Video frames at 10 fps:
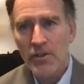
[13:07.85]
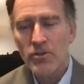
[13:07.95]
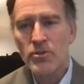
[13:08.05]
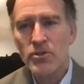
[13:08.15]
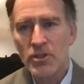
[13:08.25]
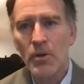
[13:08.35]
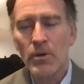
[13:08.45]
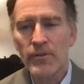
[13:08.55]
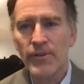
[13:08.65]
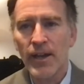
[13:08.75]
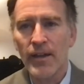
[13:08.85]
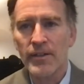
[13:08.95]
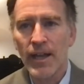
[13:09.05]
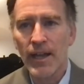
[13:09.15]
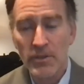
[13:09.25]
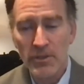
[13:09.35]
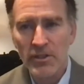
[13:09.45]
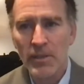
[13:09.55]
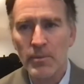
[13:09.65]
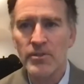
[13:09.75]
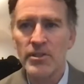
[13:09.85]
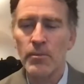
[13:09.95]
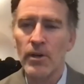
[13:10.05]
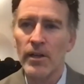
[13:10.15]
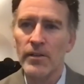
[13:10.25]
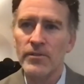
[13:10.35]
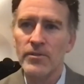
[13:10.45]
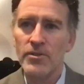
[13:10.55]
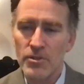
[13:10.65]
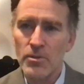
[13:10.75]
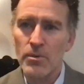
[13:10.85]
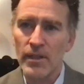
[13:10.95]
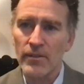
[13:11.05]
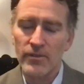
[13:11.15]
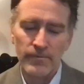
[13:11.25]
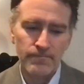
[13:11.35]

to show her father how determined she was to do this.